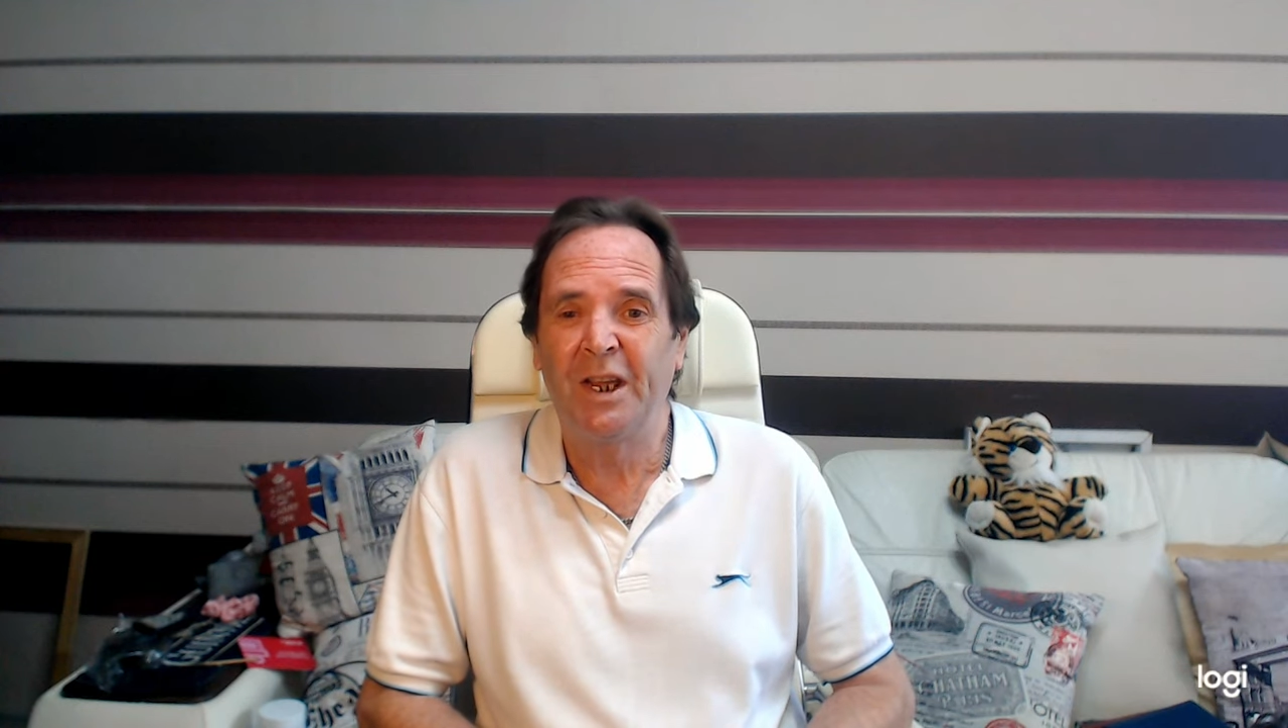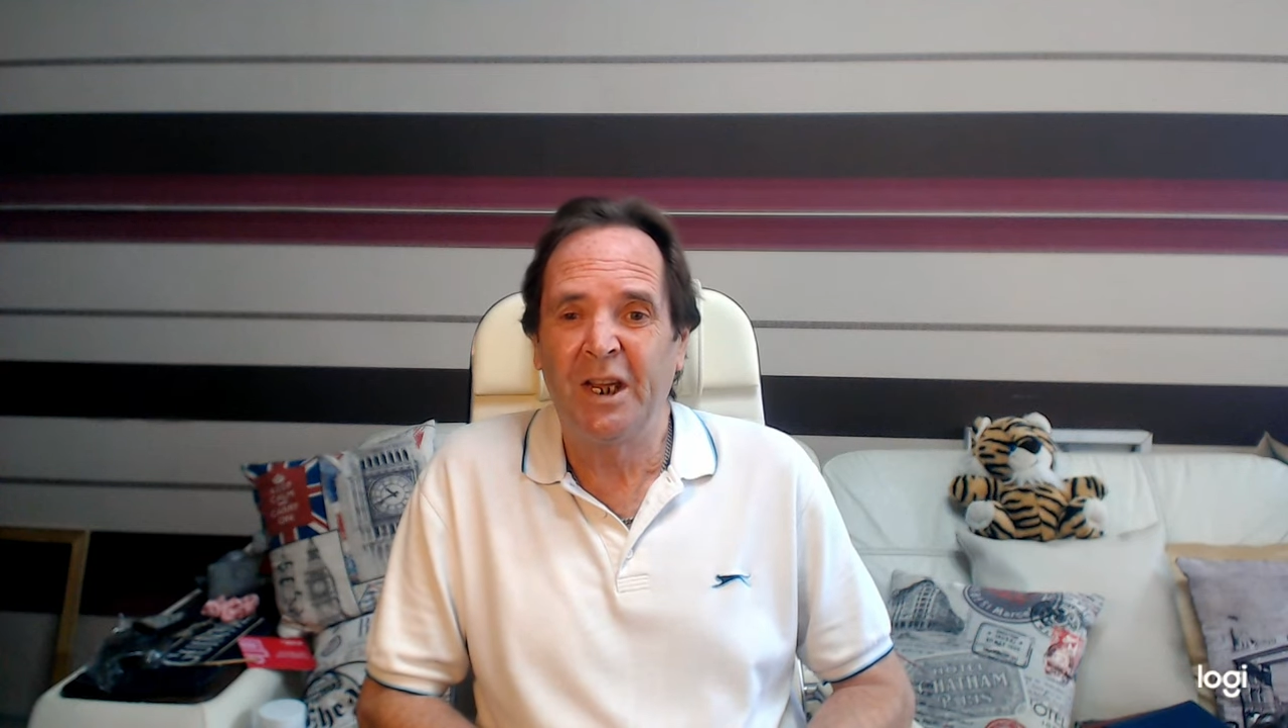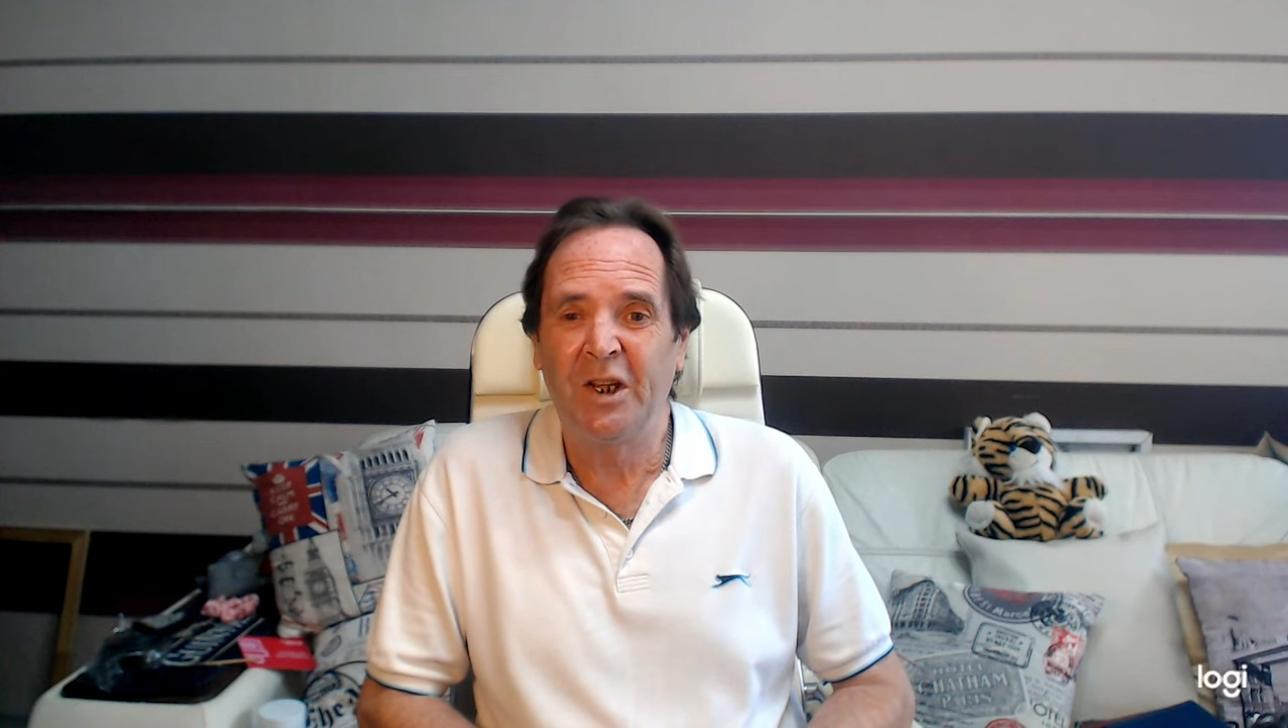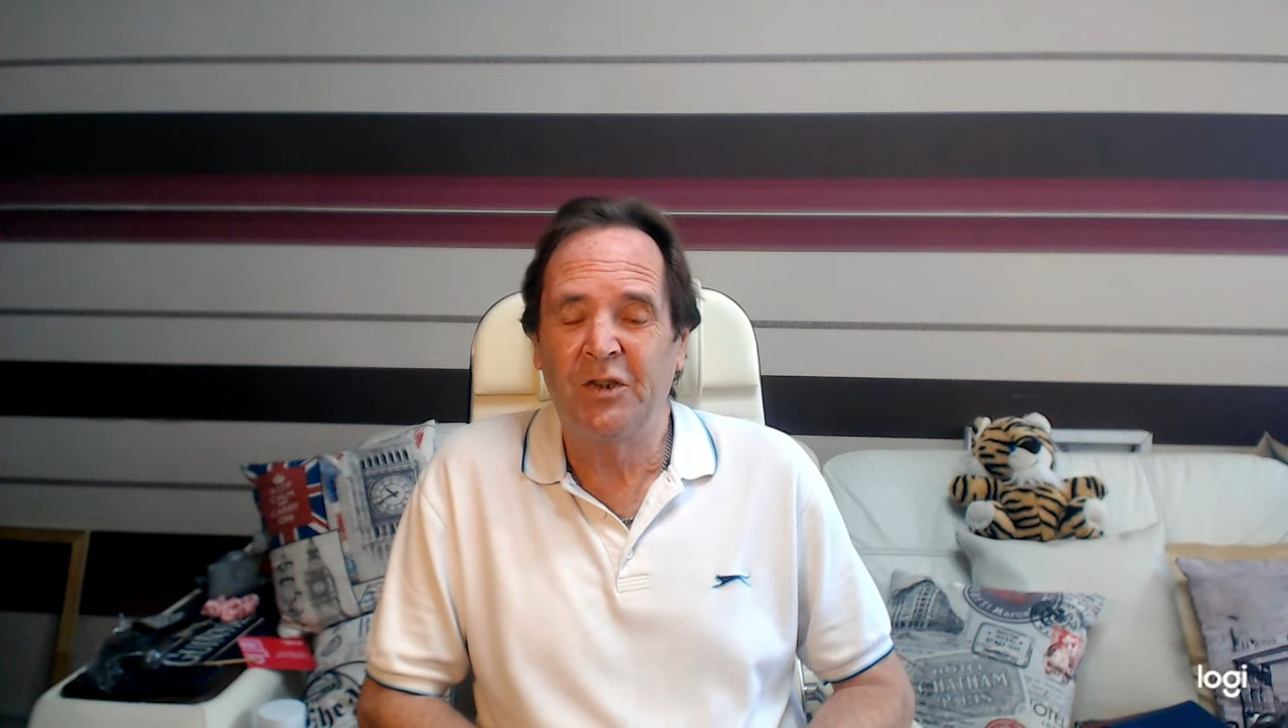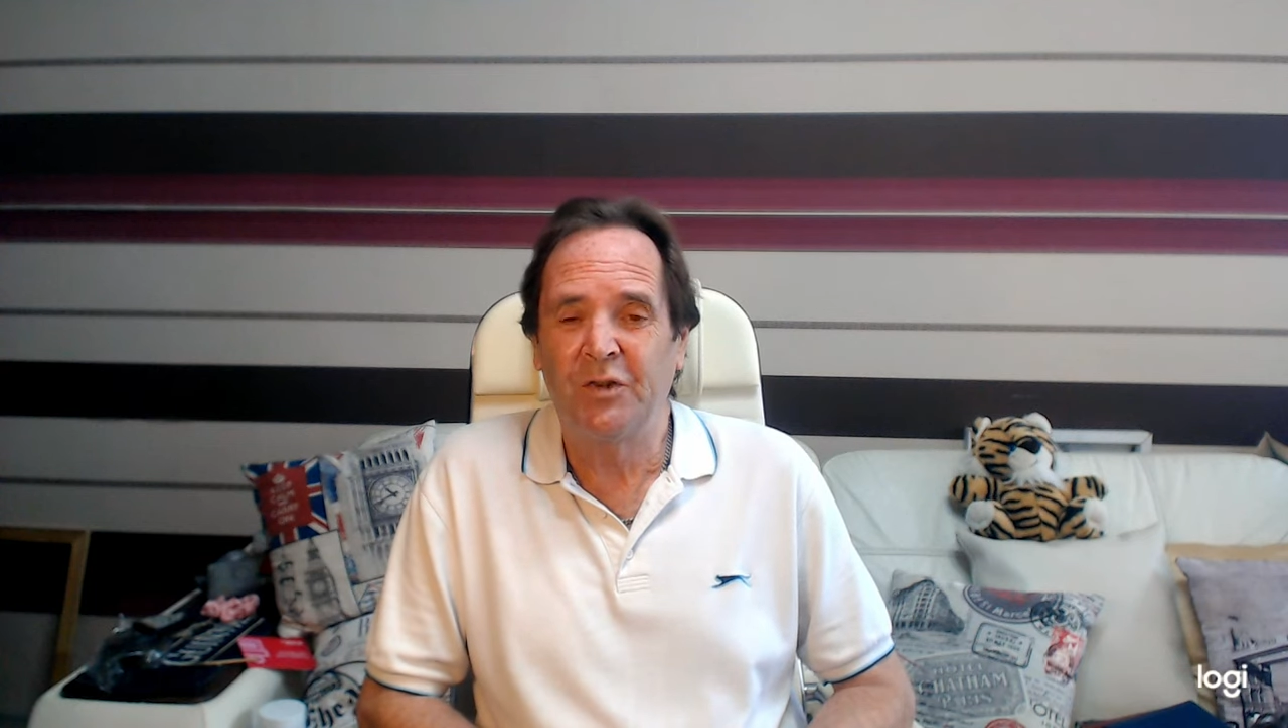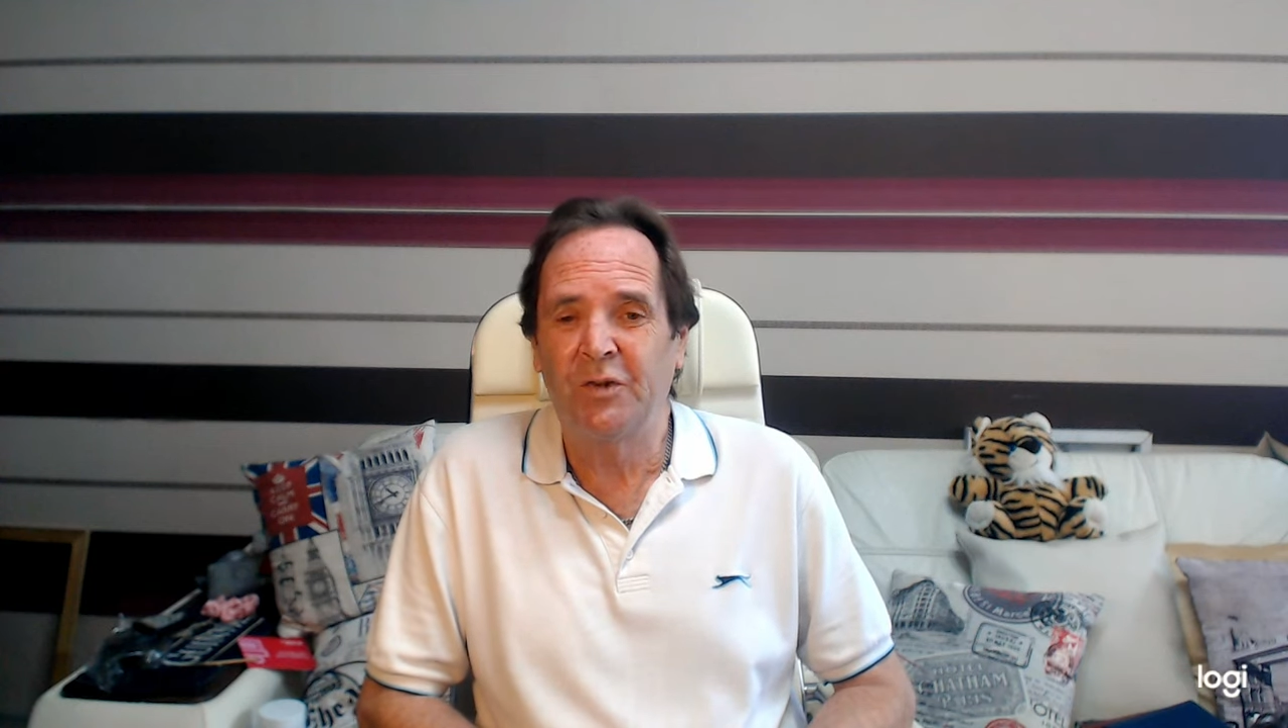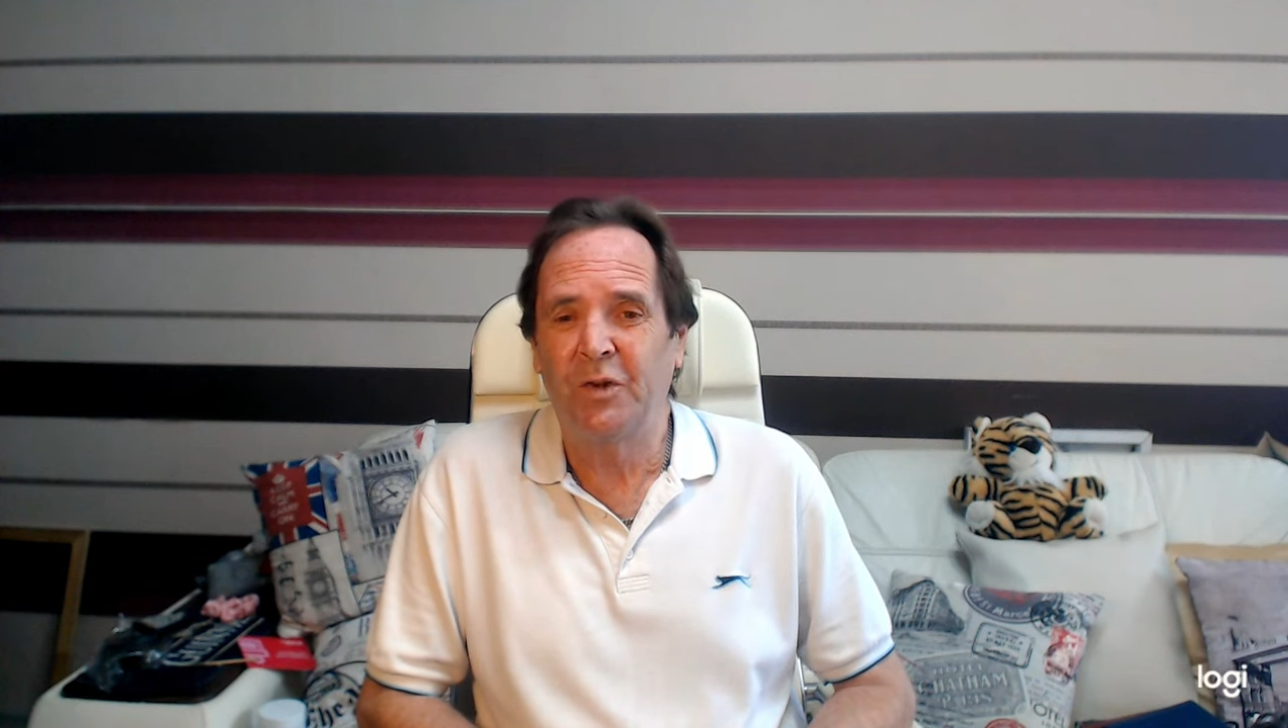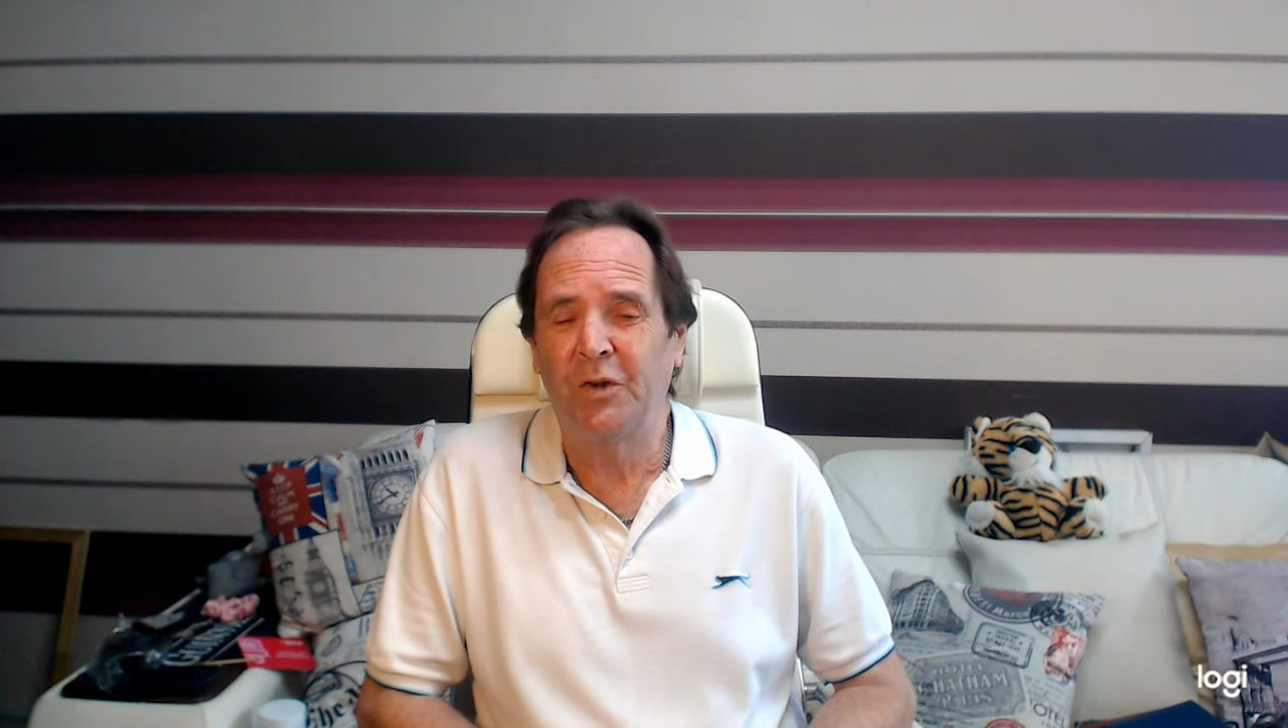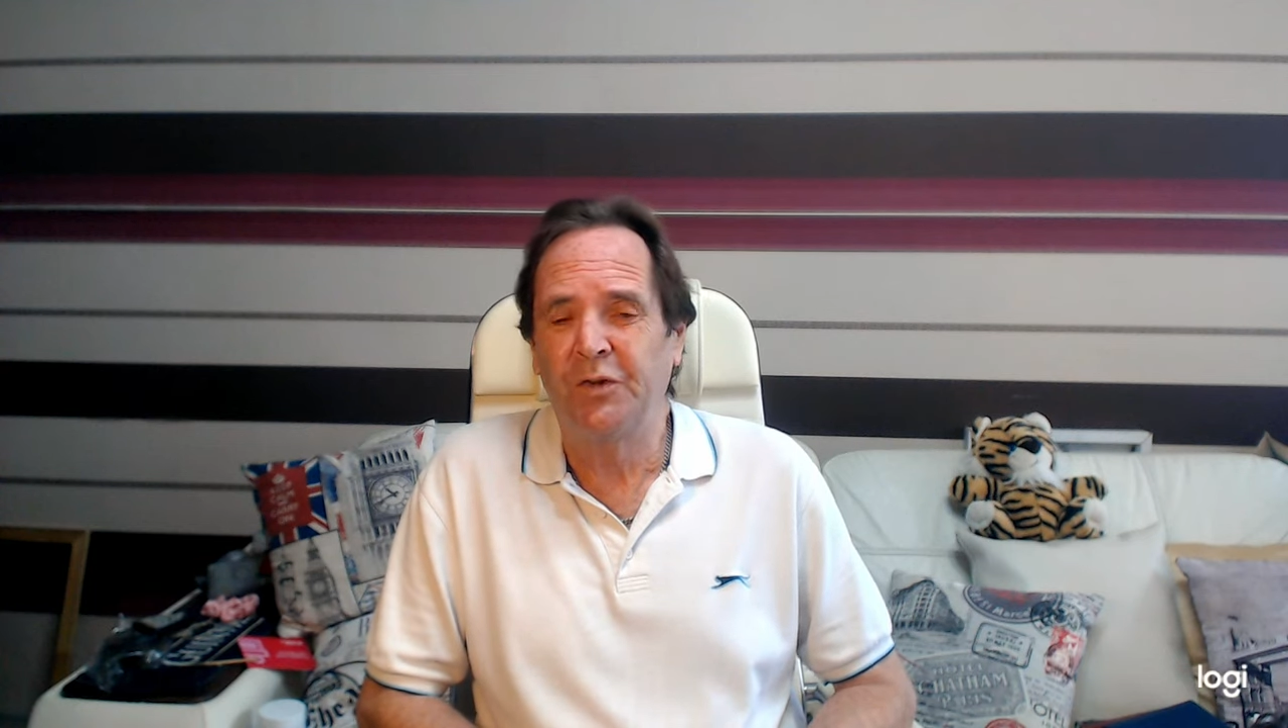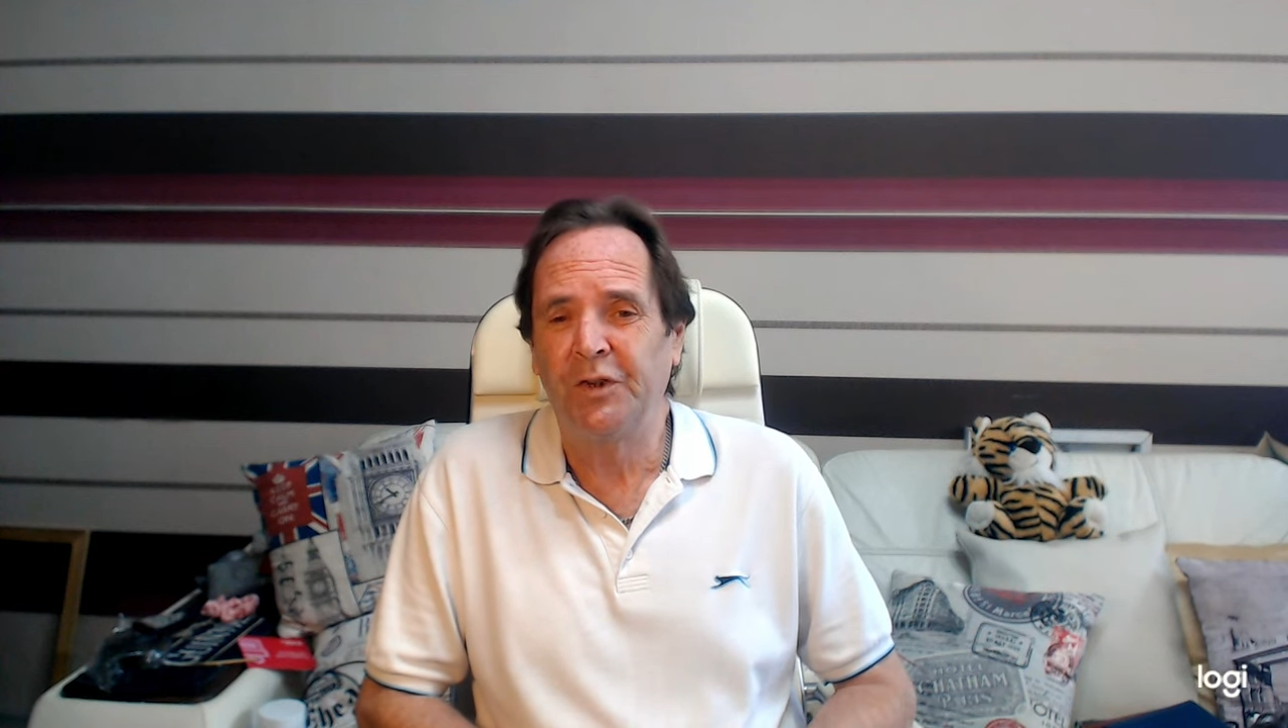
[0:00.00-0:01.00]
Asian
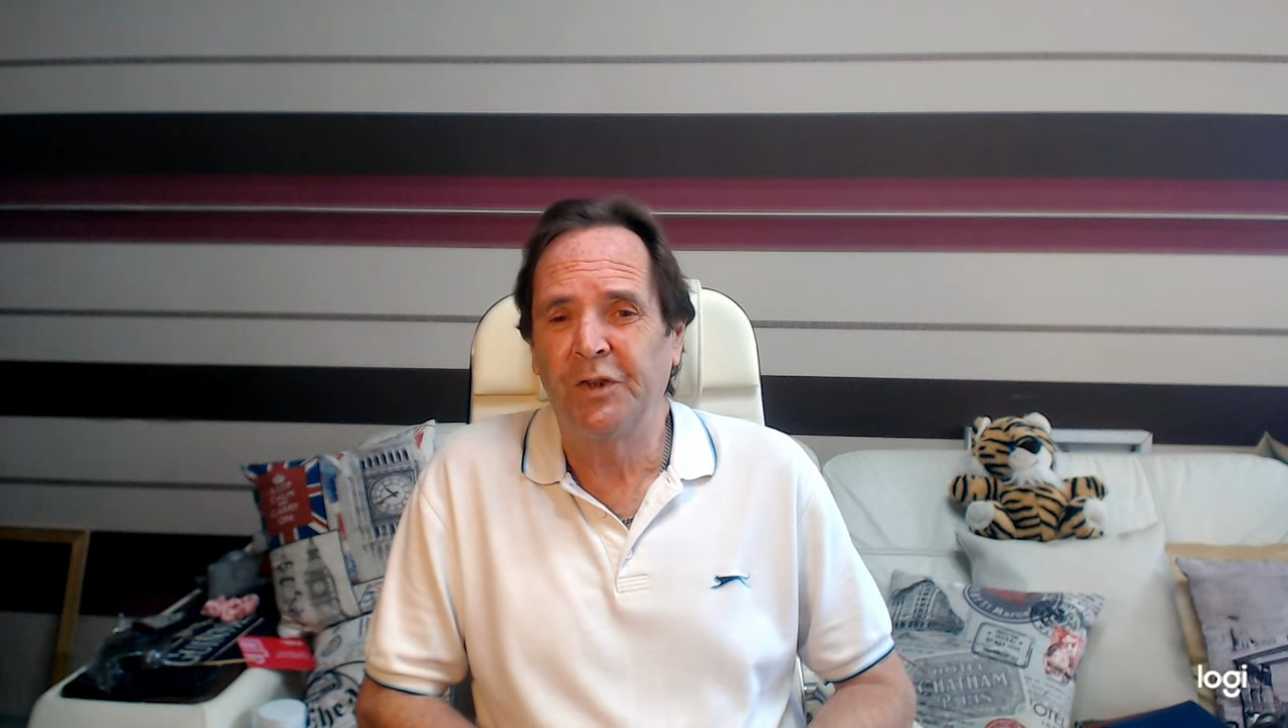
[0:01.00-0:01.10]
countries,